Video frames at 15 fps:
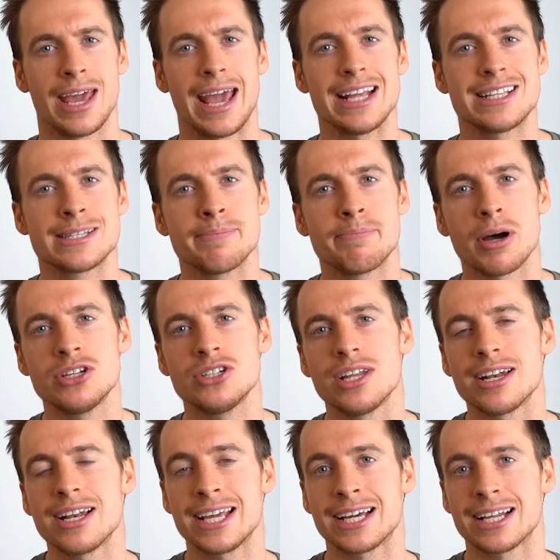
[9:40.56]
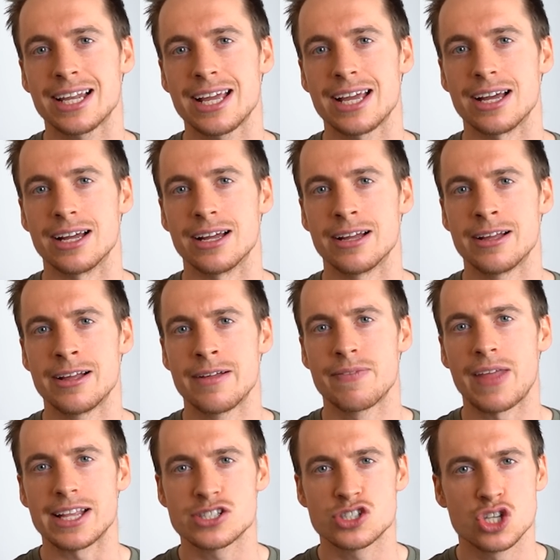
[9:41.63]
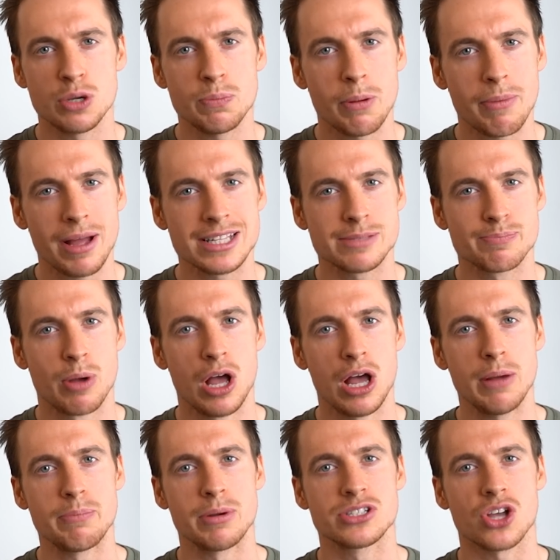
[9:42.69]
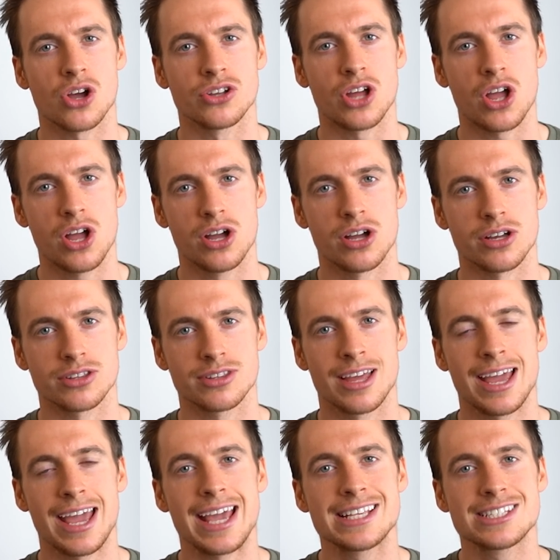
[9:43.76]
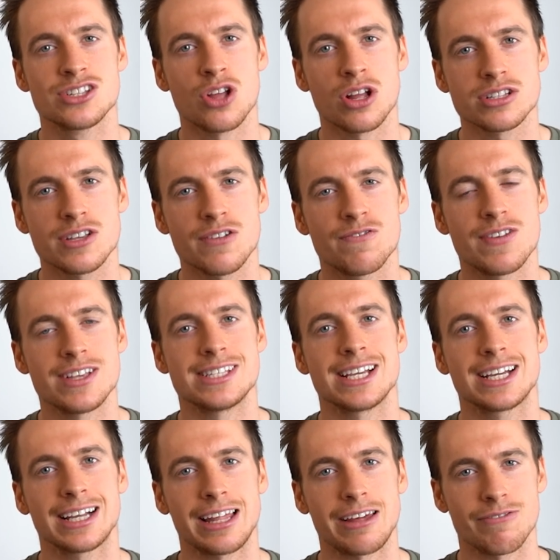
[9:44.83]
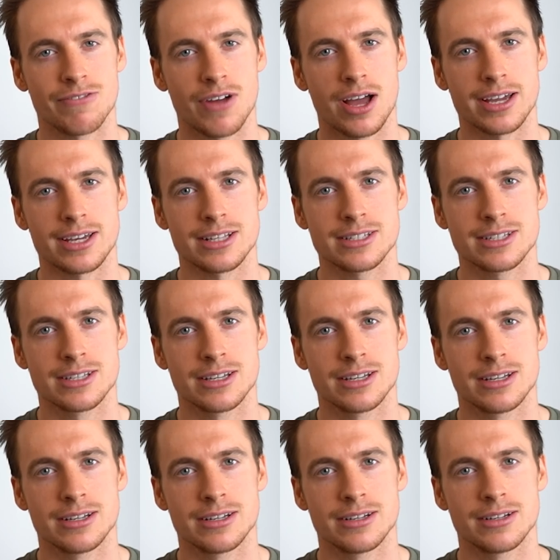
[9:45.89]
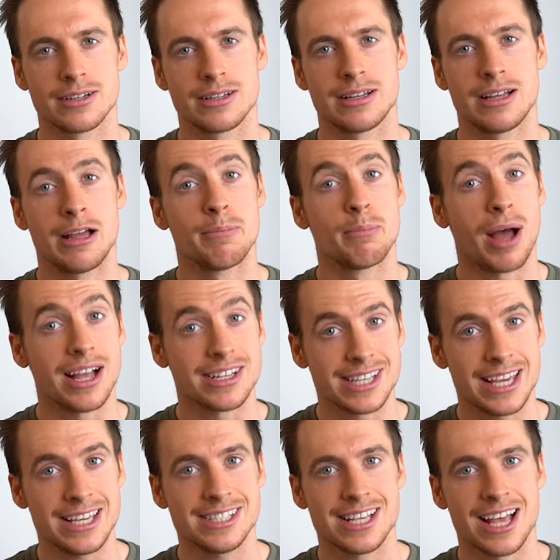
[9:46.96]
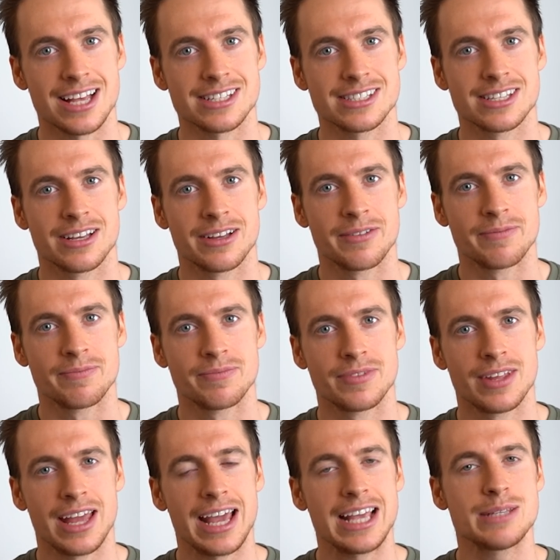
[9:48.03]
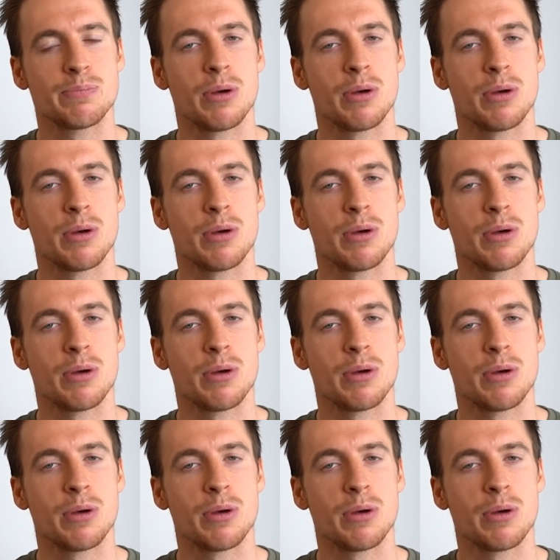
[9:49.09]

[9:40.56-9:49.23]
It's abundantly clear that Superman's purpose on Earth is not to physically fight. But as he says, his